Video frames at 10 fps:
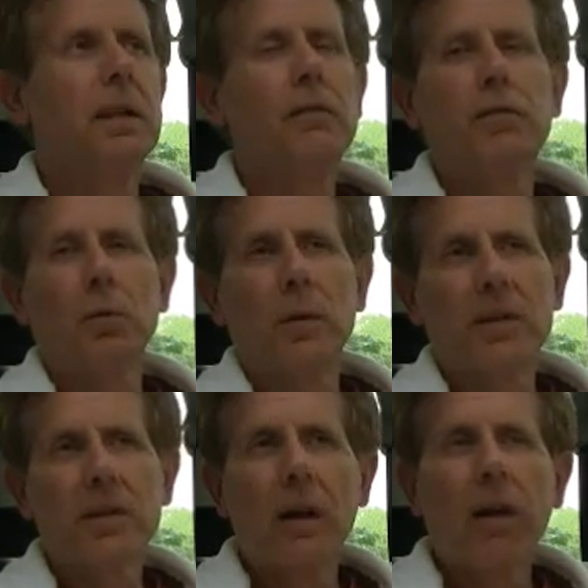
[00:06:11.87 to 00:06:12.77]

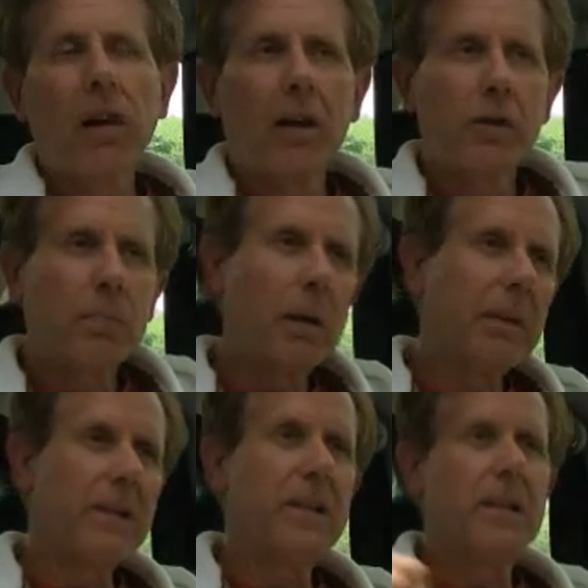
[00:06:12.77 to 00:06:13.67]
influence, there's
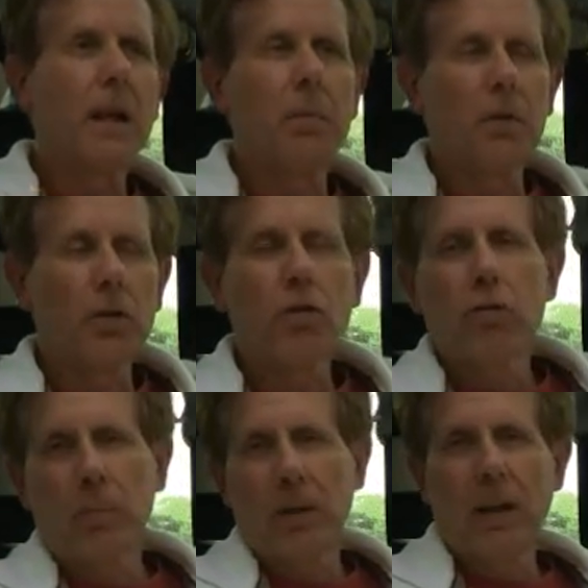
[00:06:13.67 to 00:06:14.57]
probably a double or
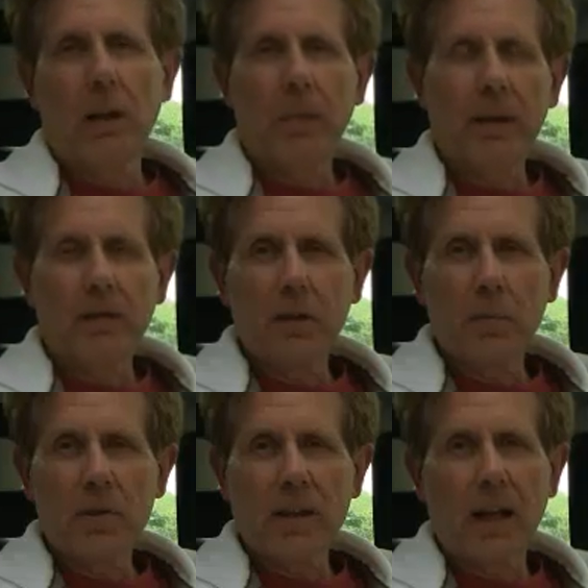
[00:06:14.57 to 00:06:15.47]
triple helping of Leo
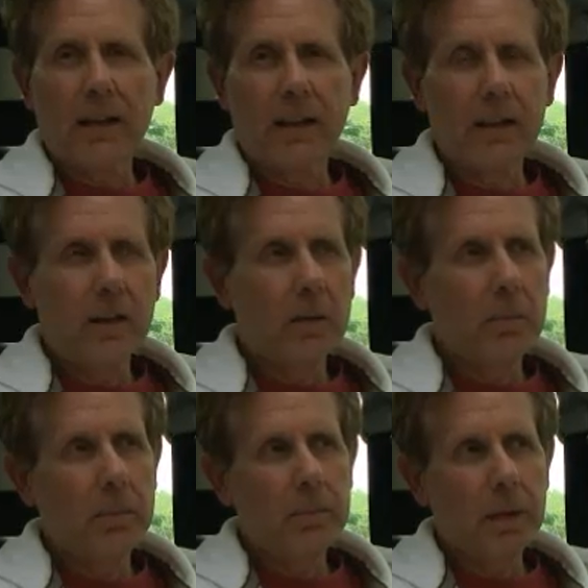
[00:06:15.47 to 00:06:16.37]
Buscaglia in there,
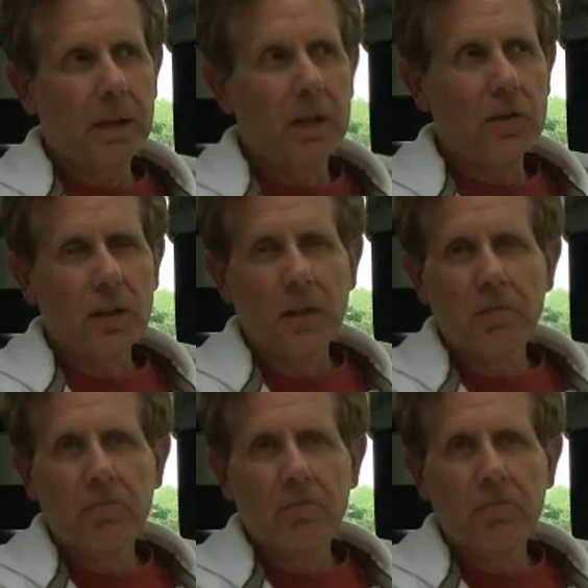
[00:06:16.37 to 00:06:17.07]
because